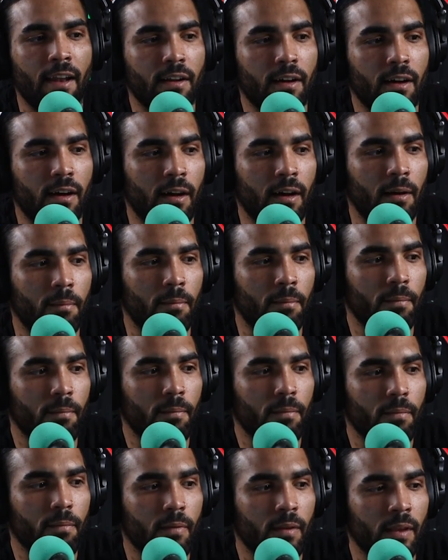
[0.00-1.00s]
And
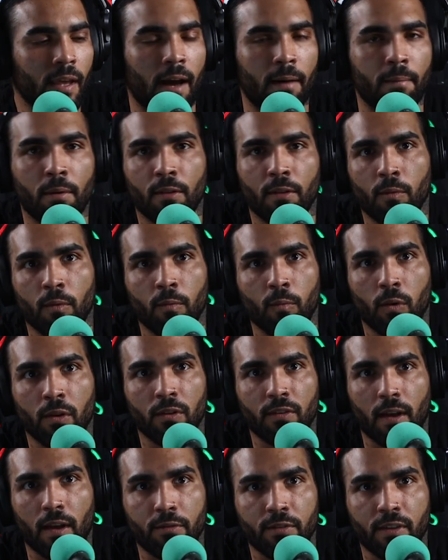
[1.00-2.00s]
yeah, but
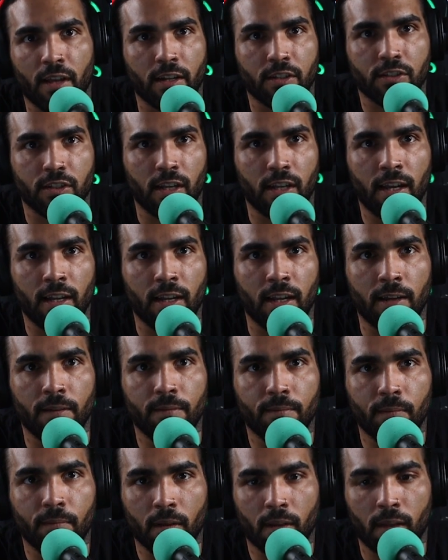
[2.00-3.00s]
once I was actually in it,
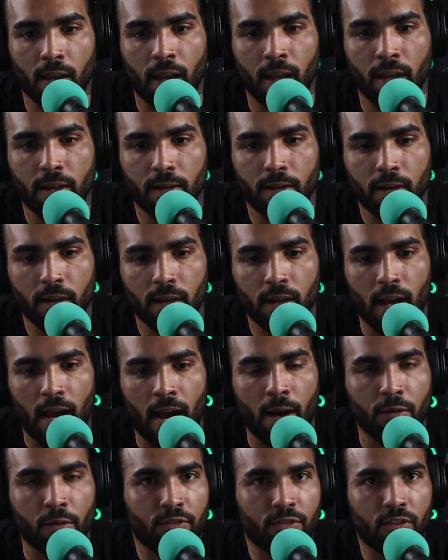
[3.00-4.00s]
like
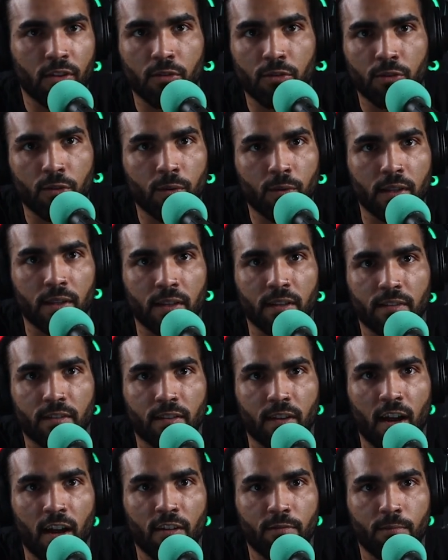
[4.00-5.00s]
I was still doing this
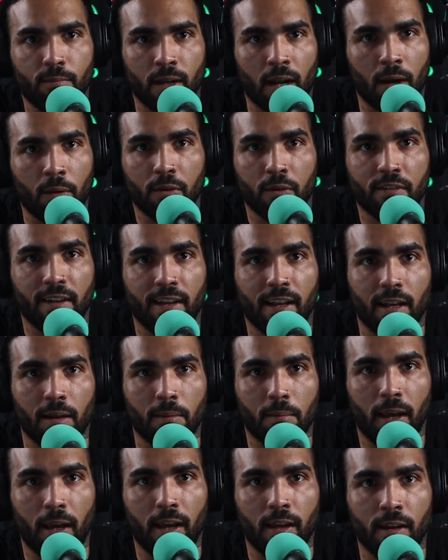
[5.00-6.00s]
stuff, but I wasn't getting
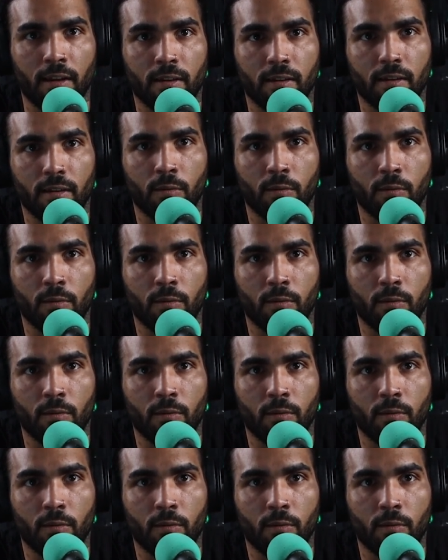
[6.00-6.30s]
paid.